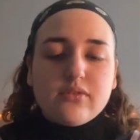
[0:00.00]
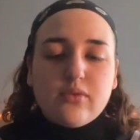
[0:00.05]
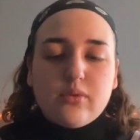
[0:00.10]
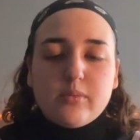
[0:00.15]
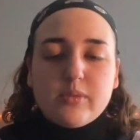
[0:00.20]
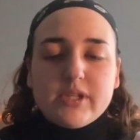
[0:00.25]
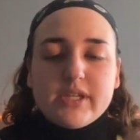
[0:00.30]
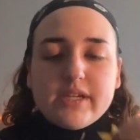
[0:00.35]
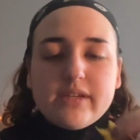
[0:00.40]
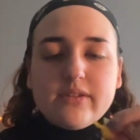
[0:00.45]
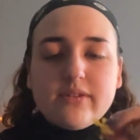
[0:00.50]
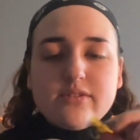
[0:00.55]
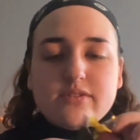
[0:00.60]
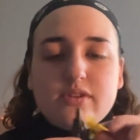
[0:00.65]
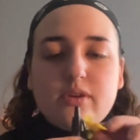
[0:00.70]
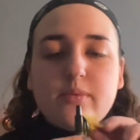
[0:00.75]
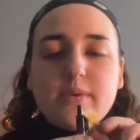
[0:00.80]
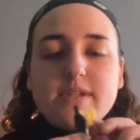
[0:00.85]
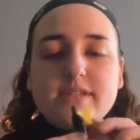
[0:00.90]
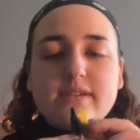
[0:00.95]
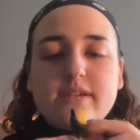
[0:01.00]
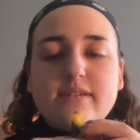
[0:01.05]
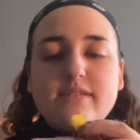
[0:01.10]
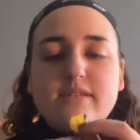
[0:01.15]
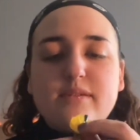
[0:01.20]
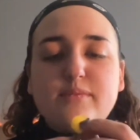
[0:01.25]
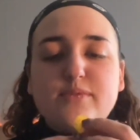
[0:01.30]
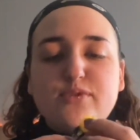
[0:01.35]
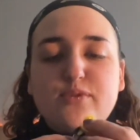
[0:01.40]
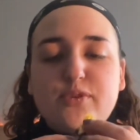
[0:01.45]
Normally there's always like
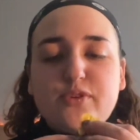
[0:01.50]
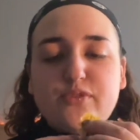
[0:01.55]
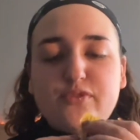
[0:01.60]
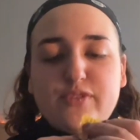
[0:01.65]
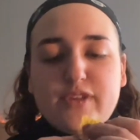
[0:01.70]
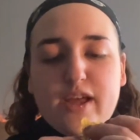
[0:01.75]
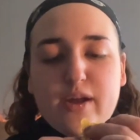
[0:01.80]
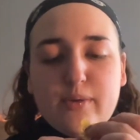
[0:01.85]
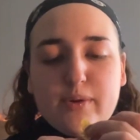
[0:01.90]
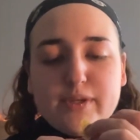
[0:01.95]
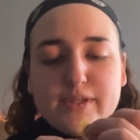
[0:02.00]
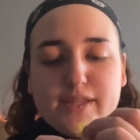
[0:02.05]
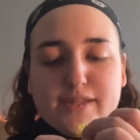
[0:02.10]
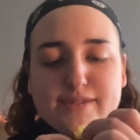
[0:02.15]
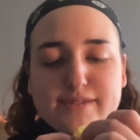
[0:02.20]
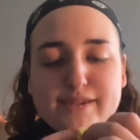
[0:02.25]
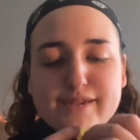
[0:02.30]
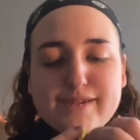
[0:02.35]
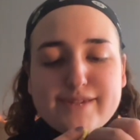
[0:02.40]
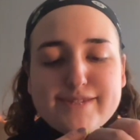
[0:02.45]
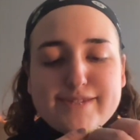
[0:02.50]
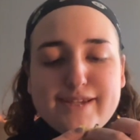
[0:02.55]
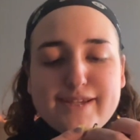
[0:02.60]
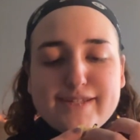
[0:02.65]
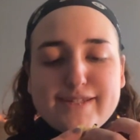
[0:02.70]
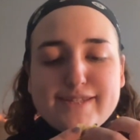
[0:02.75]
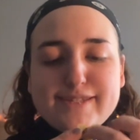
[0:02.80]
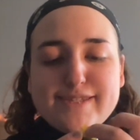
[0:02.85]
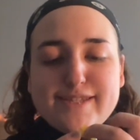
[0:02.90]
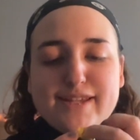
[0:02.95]
some sort of flower that's like
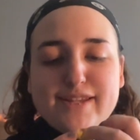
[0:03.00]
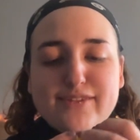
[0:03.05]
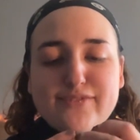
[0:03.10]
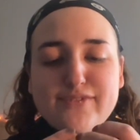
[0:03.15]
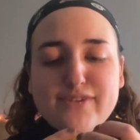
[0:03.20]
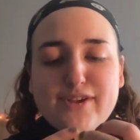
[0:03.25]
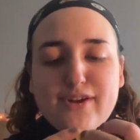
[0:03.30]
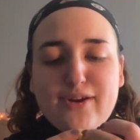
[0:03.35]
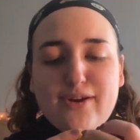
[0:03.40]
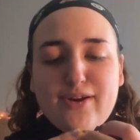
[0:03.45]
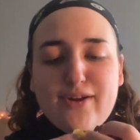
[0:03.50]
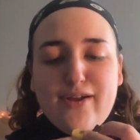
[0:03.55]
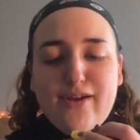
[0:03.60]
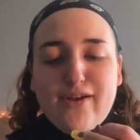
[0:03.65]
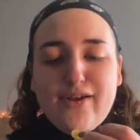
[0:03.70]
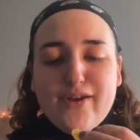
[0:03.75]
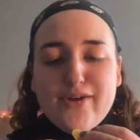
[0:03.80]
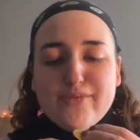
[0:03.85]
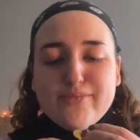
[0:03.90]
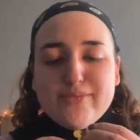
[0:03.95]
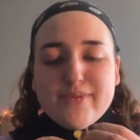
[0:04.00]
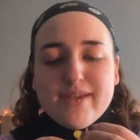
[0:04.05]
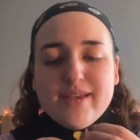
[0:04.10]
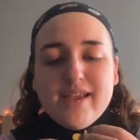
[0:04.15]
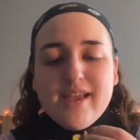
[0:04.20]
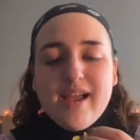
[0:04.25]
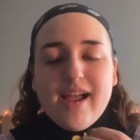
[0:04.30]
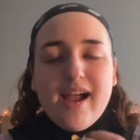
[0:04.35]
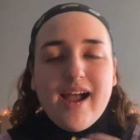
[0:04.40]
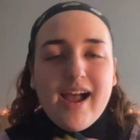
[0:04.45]
tucked inside of here.
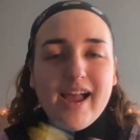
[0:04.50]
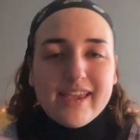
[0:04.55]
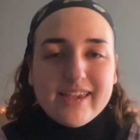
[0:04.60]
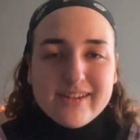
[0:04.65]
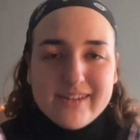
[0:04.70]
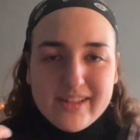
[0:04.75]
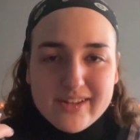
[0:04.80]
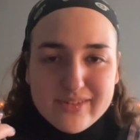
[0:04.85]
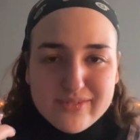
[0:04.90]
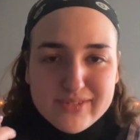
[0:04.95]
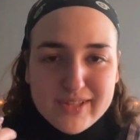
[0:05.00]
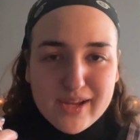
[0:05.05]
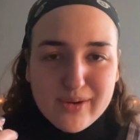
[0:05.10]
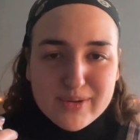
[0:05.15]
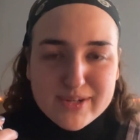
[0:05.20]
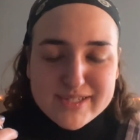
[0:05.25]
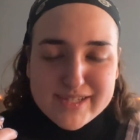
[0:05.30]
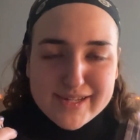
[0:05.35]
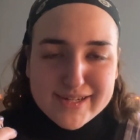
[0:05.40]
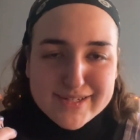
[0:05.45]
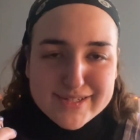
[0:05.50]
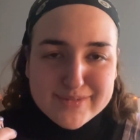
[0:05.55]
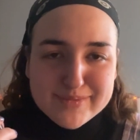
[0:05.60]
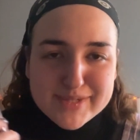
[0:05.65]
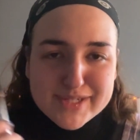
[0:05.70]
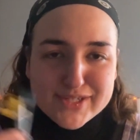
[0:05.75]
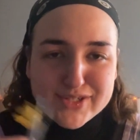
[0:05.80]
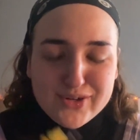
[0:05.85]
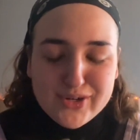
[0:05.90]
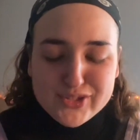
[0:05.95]
I get a lot of flowers handed to
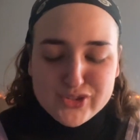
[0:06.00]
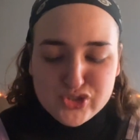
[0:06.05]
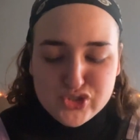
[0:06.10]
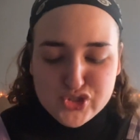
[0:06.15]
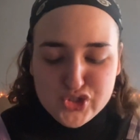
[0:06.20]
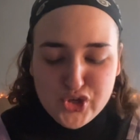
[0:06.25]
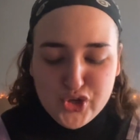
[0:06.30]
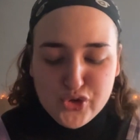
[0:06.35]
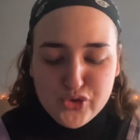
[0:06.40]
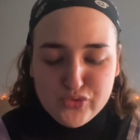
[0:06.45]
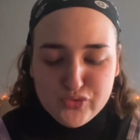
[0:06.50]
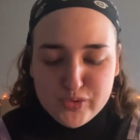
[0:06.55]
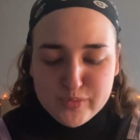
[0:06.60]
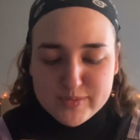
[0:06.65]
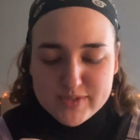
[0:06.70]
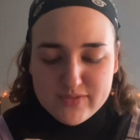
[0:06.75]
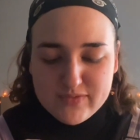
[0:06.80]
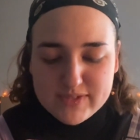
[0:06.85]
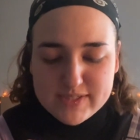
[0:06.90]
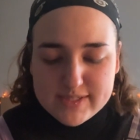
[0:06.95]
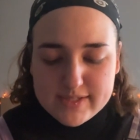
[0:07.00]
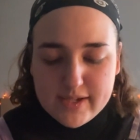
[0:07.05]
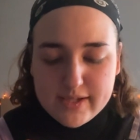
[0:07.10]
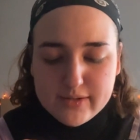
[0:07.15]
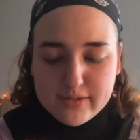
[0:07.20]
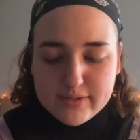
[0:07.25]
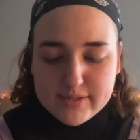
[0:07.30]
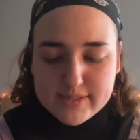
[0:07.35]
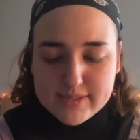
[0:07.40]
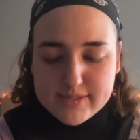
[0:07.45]
me during the show from different
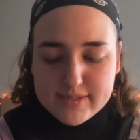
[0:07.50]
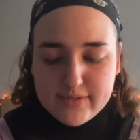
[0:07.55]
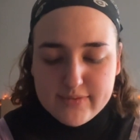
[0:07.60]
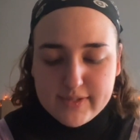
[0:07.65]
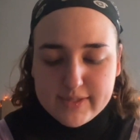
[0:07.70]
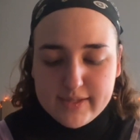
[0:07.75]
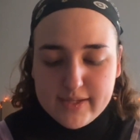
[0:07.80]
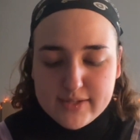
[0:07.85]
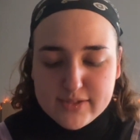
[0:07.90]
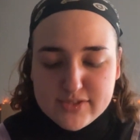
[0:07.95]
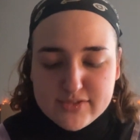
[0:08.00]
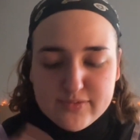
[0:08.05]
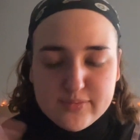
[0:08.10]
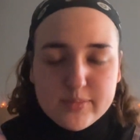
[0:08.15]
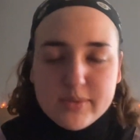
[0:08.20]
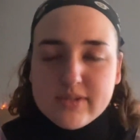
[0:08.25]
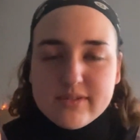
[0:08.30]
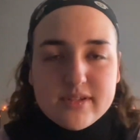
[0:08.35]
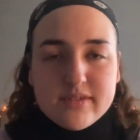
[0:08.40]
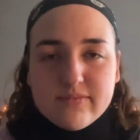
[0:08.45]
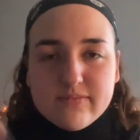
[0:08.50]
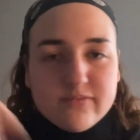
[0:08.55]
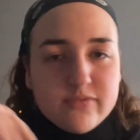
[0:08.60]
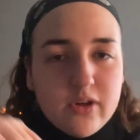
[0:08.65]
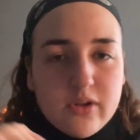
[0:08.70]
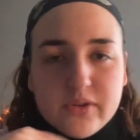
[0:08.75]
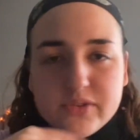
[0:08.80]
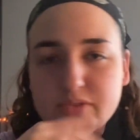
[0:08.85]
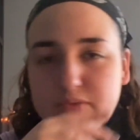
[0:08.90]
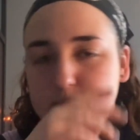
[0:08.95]
skaters and stuff like that, just because I
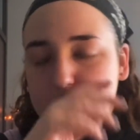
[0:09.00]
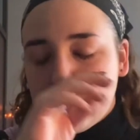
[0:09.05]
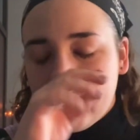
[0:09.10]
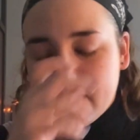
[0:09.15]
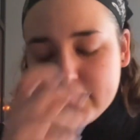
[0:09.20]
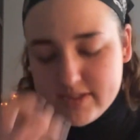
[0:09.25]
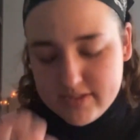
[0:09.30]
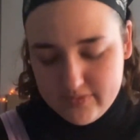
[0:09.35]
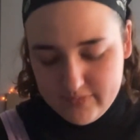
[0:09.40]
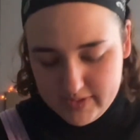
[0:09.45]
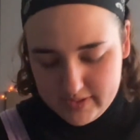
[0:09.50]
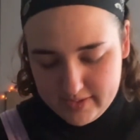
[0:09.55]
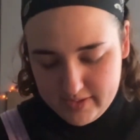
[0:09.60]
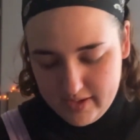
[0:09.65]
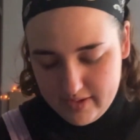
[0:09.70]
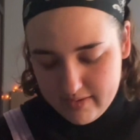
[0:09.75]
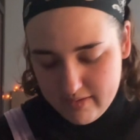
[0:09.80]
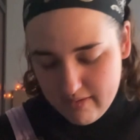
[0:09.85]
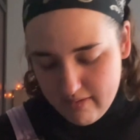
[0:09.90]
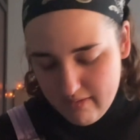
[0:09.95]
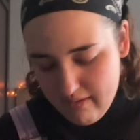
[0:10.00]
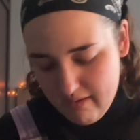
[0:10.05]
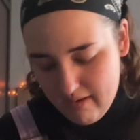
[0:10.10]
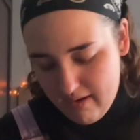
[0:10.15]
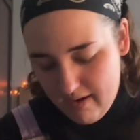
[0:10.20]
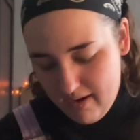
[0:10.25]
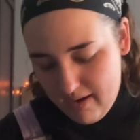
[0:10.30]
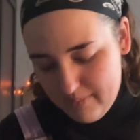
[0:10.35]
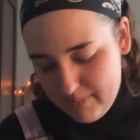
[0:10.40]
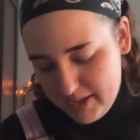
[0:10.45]
fall on the floor and stuff like that.
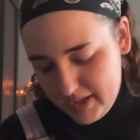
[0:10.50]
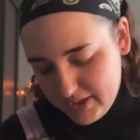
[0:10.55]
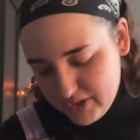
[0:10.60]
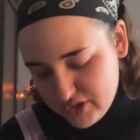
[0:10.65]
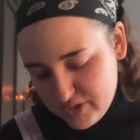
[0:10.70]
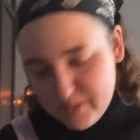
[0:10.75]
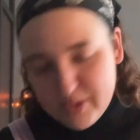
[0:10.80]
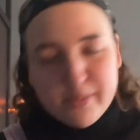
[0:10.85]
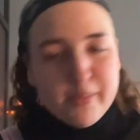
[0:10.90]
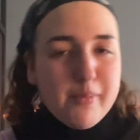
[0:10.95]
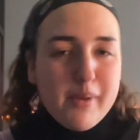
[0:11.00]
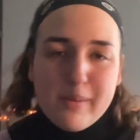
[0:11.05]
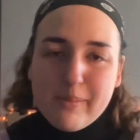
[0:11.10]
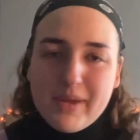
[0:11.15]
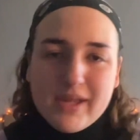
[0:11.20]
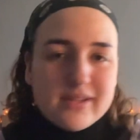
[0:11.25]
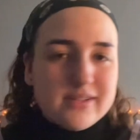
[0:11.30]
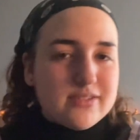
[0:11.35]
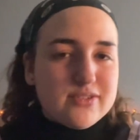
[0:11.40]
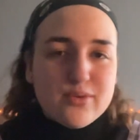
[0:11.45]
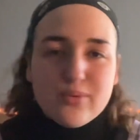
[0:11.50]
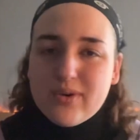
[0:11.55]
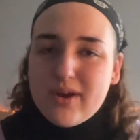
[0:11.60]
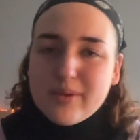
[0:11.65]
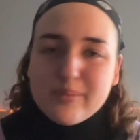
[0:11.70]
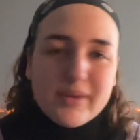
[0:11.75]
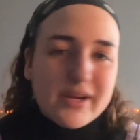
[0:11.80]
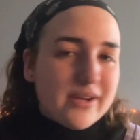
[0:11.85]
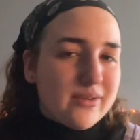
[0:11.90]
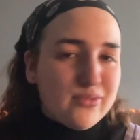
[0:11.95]
And I just put them in my pens or
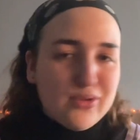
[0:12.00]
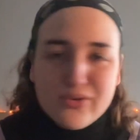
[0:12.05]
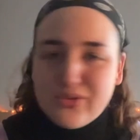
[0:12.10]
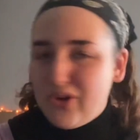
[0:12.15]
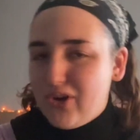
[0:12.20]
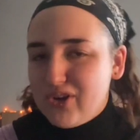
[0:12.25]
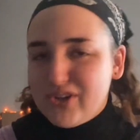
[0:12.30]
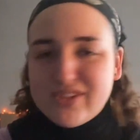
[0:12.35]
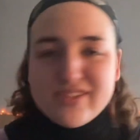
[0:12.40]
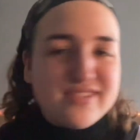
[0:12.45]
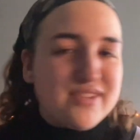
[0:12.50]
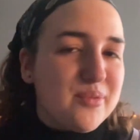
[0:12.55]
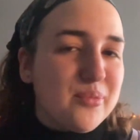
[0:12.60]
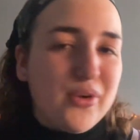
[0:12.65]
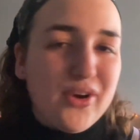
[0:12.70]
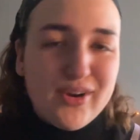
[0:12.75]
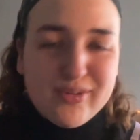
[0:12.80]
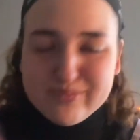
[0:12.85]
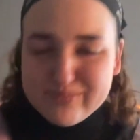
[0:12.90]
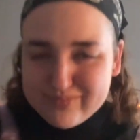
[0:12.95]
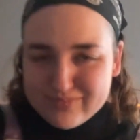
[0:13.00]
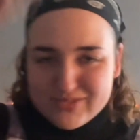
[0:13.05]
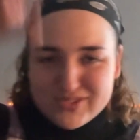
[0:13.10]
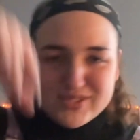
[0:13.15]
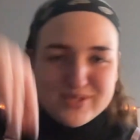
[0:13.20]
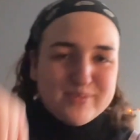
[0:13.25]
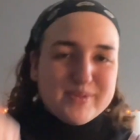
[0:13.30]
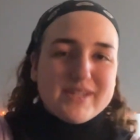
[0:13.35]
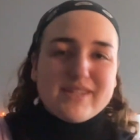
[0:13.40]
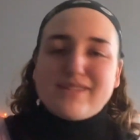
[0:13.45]
on my road harness somewhere,
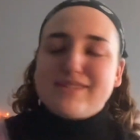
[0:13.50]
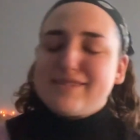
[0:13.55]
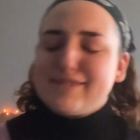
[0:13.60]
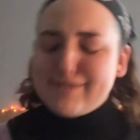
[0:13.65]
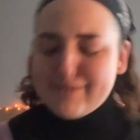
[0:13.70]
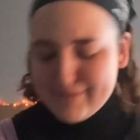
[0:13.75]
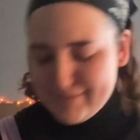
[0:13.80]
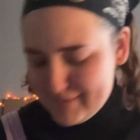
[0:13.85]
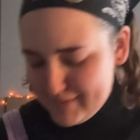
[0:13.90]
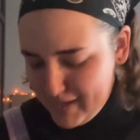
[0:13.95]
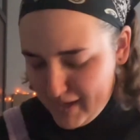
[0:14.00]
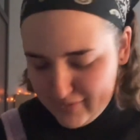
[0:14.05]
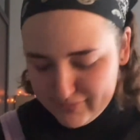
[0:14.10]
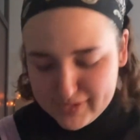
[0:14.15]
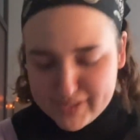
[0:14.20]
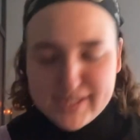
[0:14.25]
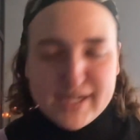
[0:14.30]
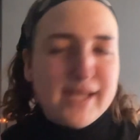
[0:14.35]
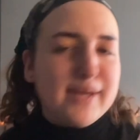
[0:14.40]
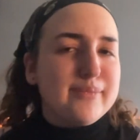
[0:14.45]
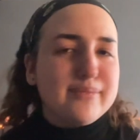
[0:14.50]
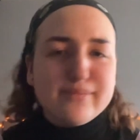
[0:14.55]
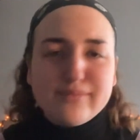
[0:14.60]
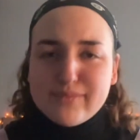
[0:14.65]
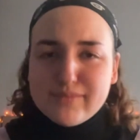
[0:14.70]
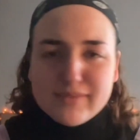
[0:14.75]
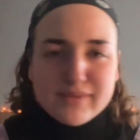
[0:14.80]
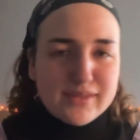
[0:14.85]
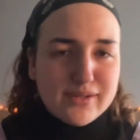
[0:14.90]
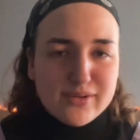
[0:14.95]
just because half the time
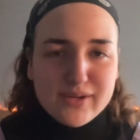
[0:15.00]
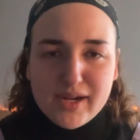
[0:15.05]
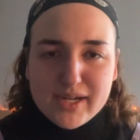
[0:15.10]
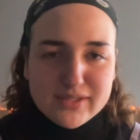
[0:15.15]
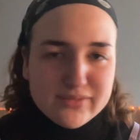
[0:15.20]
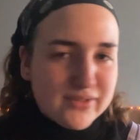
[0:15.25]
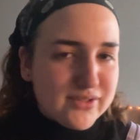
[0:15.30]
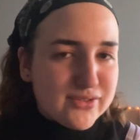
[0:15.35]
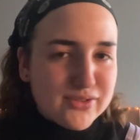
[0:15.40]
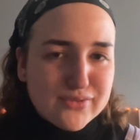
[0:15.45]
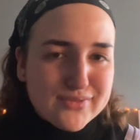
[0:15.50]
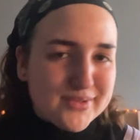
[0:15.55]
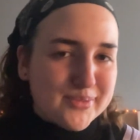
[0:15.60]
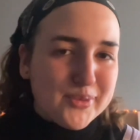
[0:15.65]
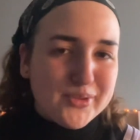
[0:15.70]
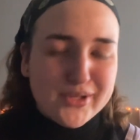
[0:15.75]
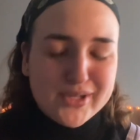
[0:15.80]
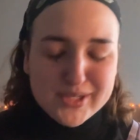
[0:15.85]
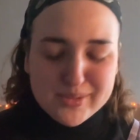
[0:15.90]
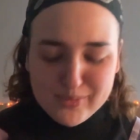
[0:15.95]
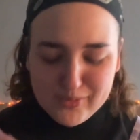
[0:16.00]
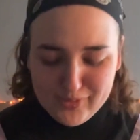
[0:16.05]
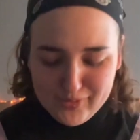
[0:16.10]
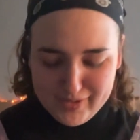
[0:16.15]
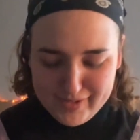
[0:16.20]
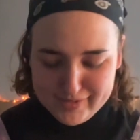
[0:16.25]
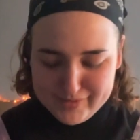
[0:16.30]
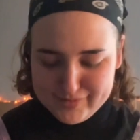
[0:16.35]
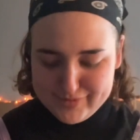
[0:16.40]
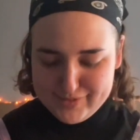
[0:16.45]
they're not even usable
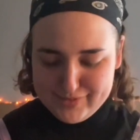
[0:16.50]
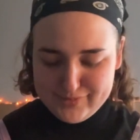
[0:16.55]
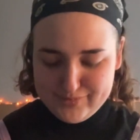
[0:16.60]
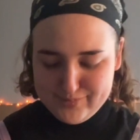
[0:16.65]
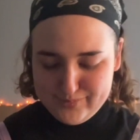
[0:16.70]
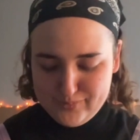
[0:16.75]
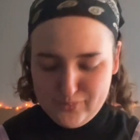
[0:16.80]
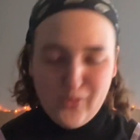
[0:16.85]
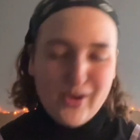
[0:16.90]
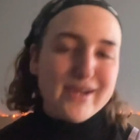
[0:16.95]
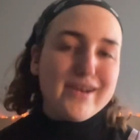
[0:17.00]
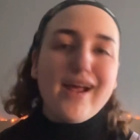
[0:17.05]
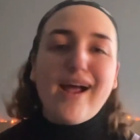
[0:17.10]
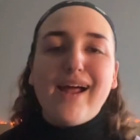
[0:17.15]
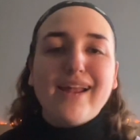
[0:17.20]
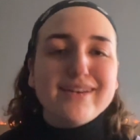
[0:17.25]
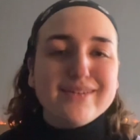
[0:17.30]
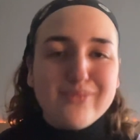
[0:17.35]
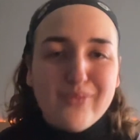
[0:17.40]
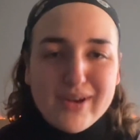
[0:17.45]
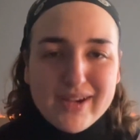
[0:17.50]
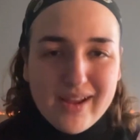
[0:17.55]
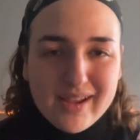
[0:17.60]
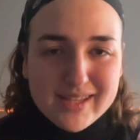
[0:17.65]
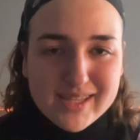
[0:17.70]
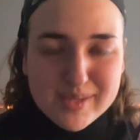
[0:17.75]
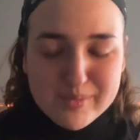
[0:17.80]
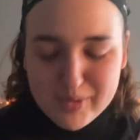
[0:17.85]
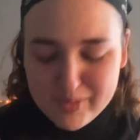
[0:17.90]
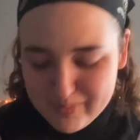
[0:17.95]
anymore, and why not? Why
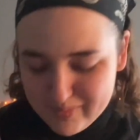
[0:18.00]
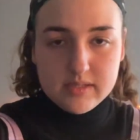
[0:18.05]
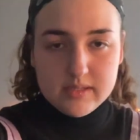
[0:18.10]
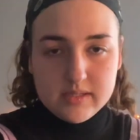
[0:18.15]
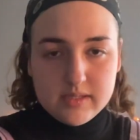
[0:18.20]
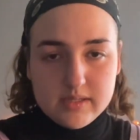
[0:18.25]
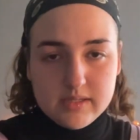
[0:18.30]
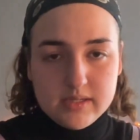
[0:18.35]
not keep them?